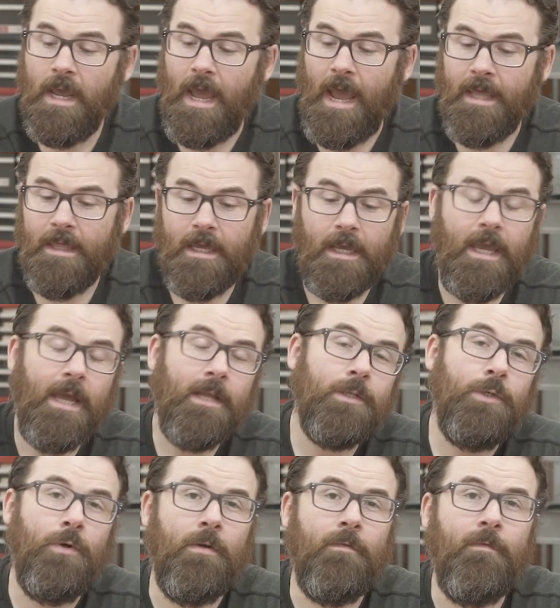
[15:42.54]
and then
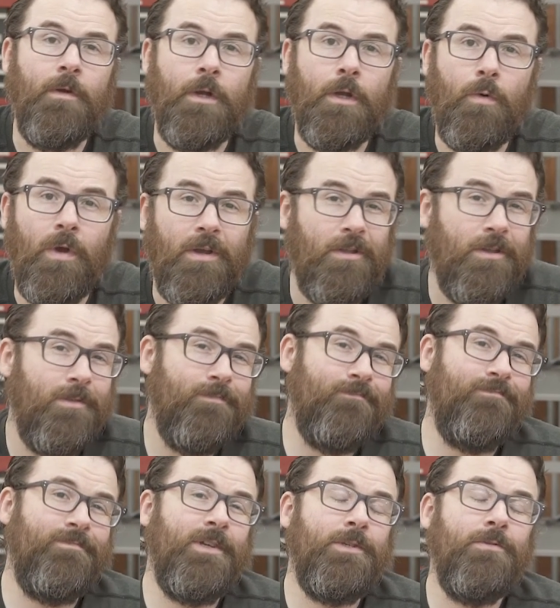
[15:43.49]
get to it very quickly.
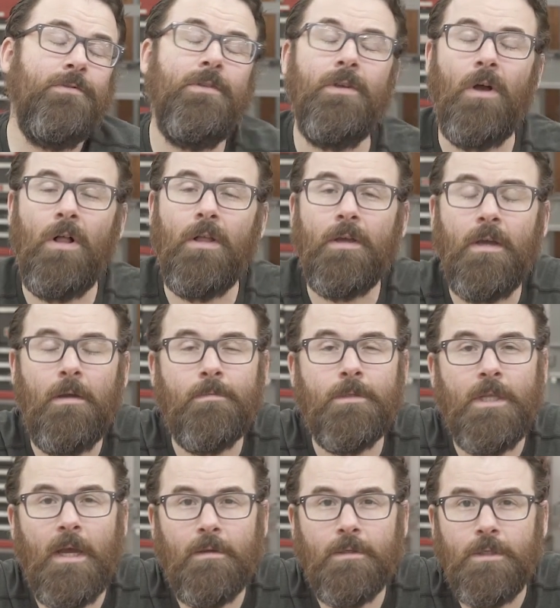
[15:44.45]
That's really all it comes
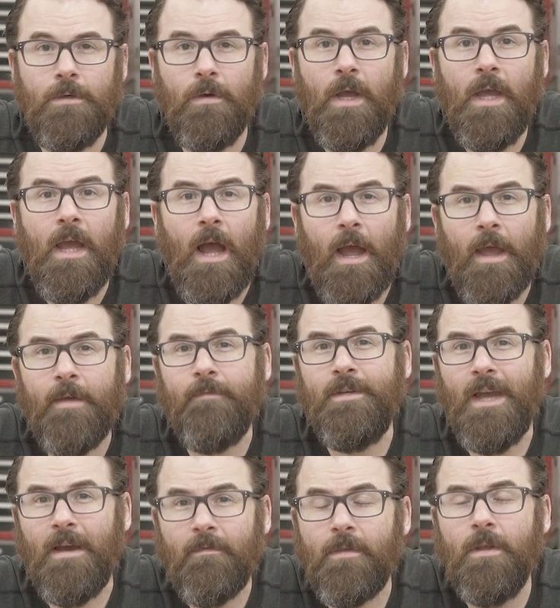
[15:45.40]
down to. I have
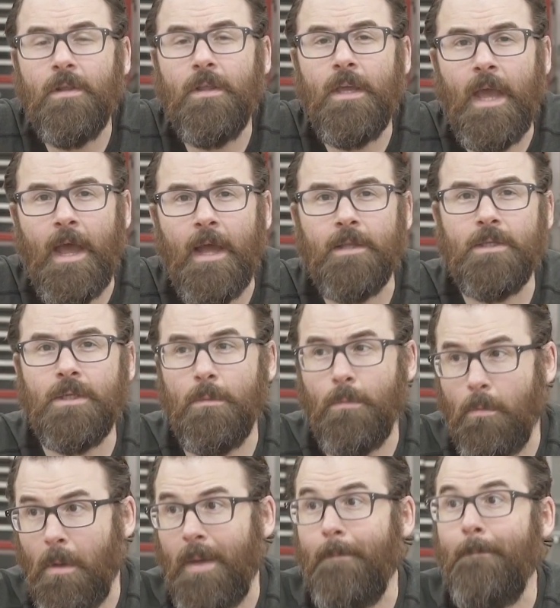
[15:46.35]
definitely had
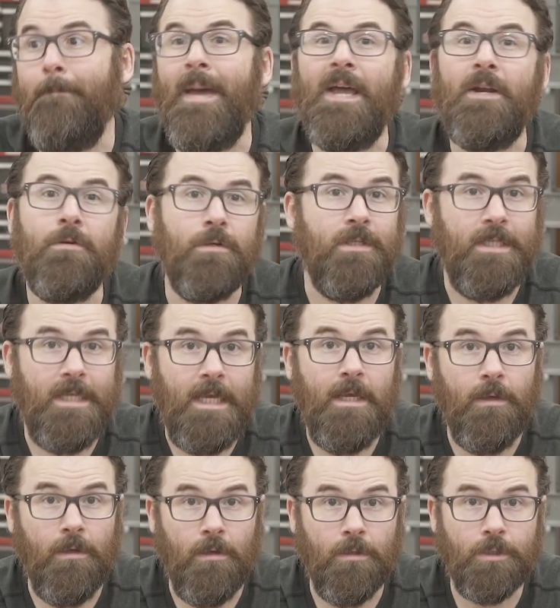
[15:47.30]
some of my better
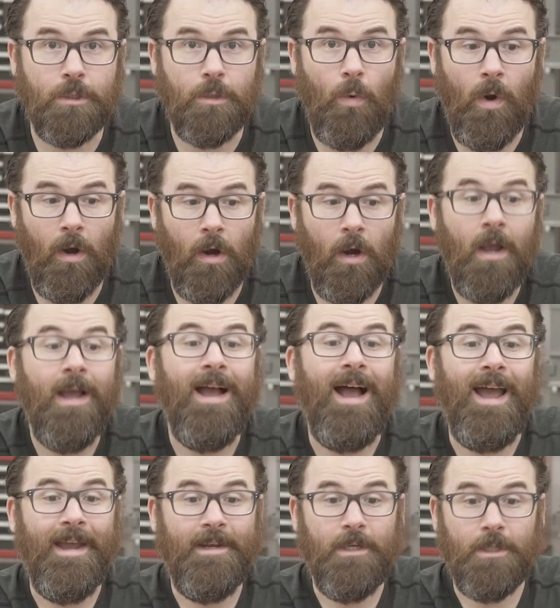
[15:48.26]
deals to where
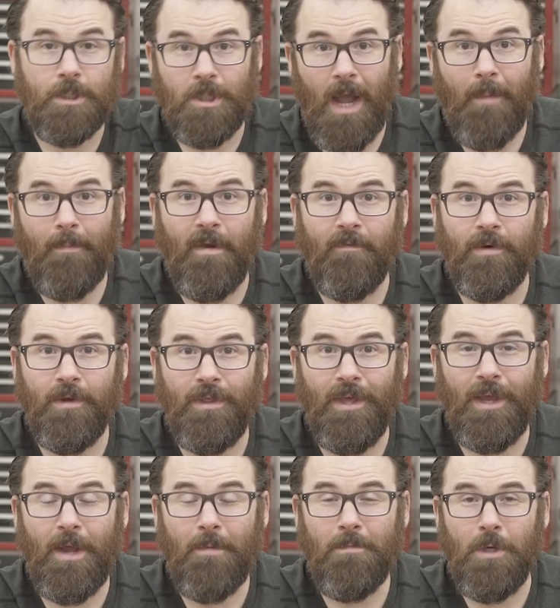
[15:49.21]
I had to stop
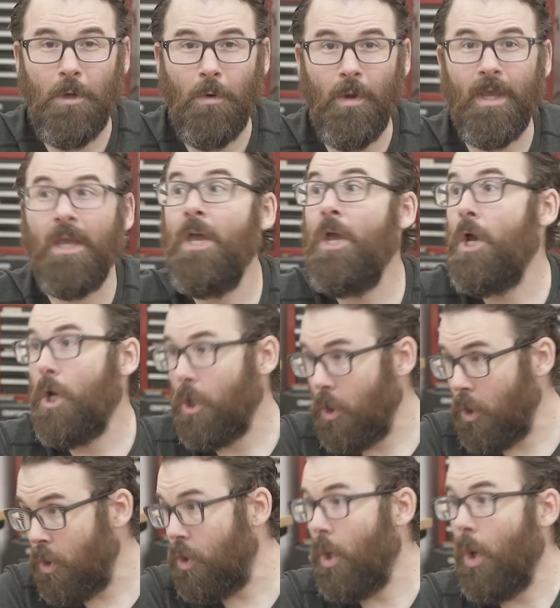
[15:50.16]
everything I'm doing,
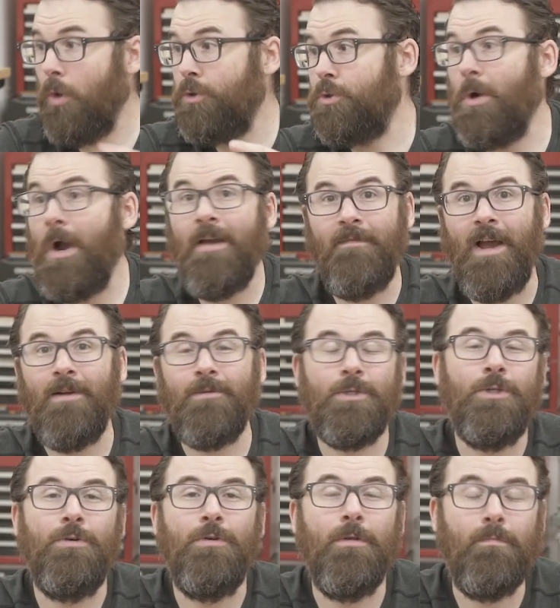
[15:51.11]
go drive
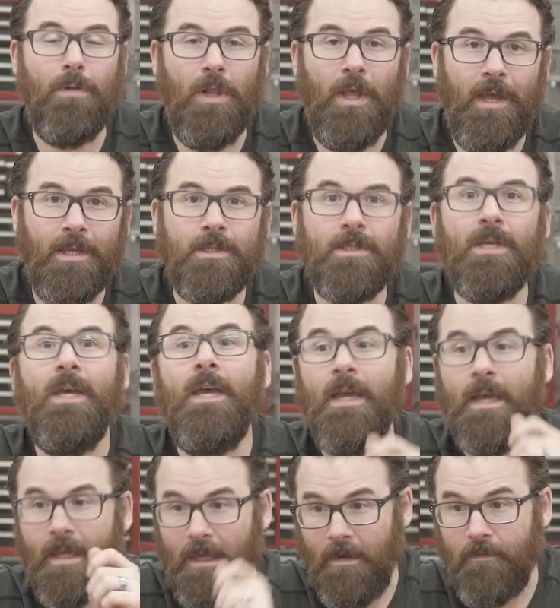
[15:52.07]
out to the place,
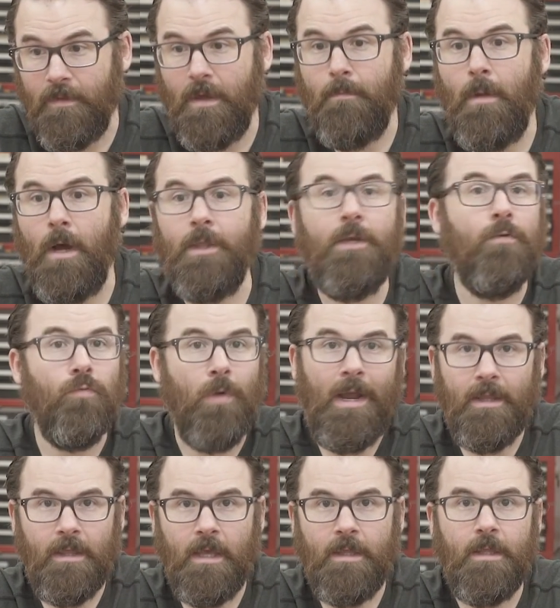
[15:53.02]
give them money
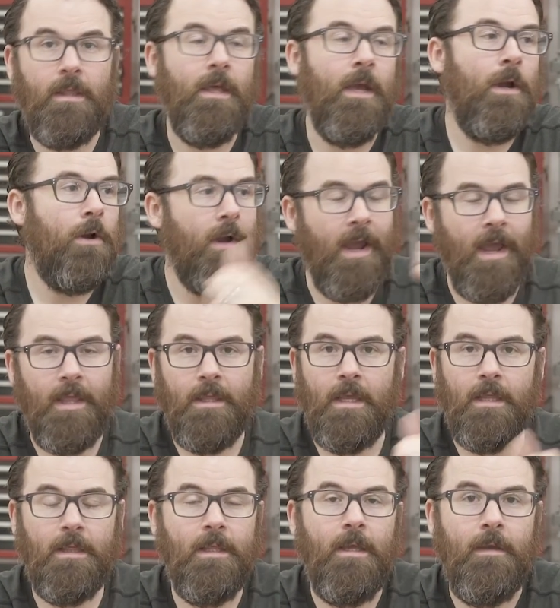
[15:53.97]
right then and there, and
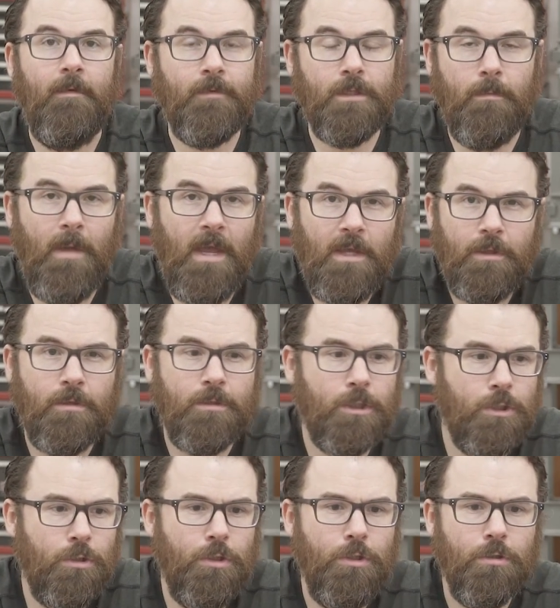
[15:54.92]
then leave. So make
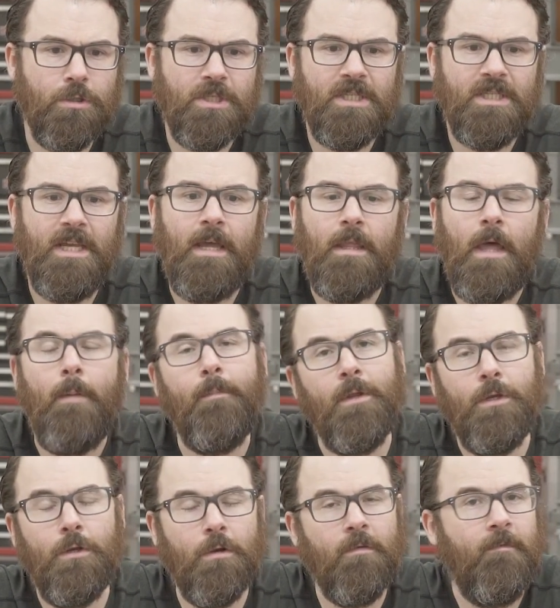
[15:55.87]
sure you're set up
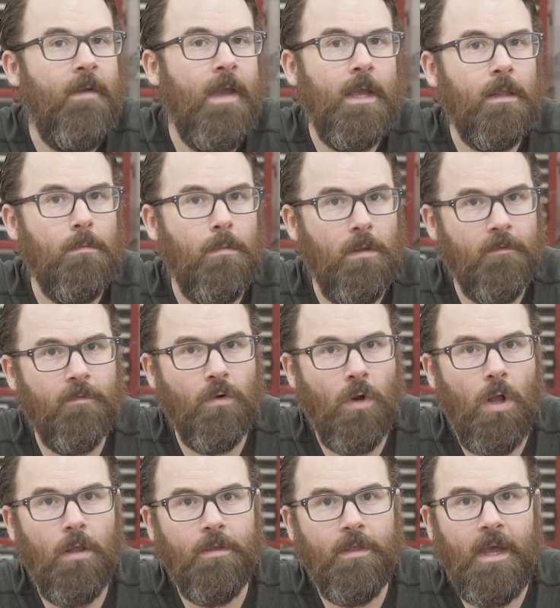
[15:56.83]
and you're available for
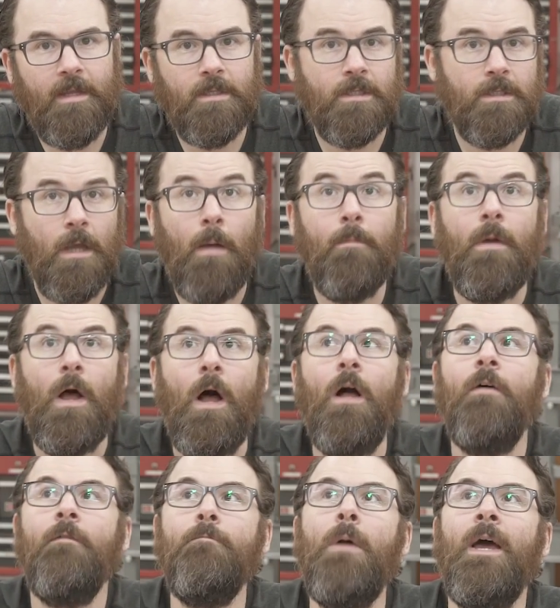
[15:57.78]
all of that. Some
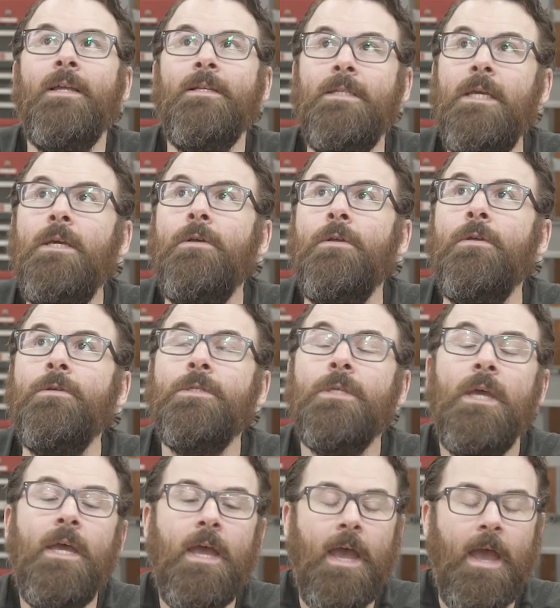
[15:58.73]
of my
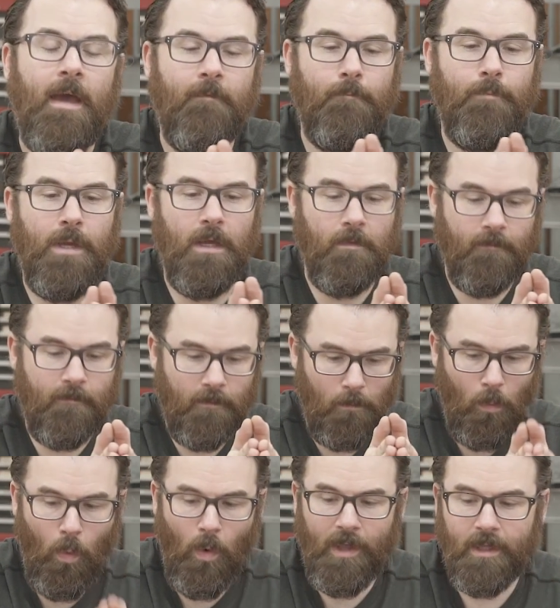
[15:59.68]
deals have been
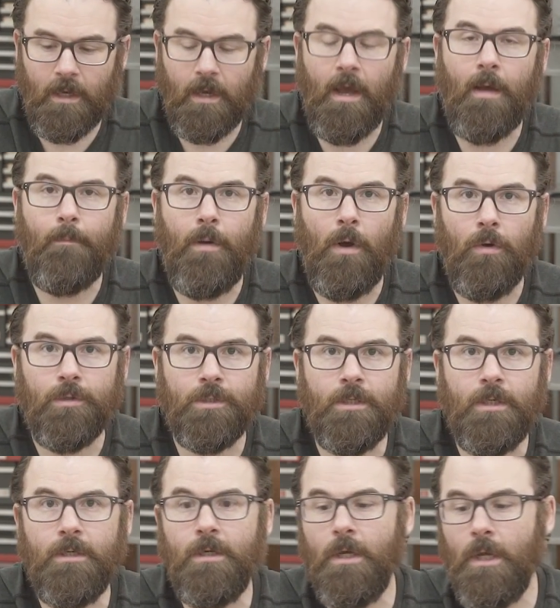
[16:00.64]
from when it got
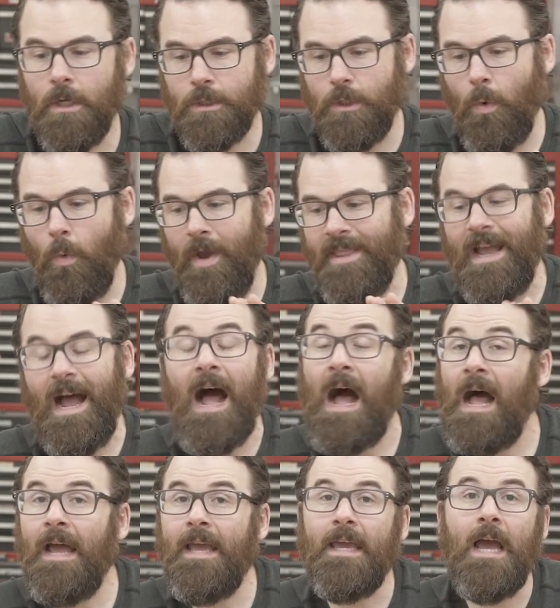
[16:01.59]
posted to when
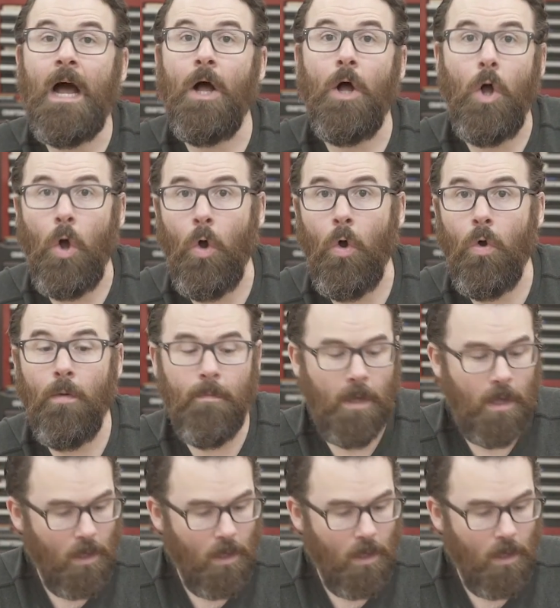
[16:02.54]
I got home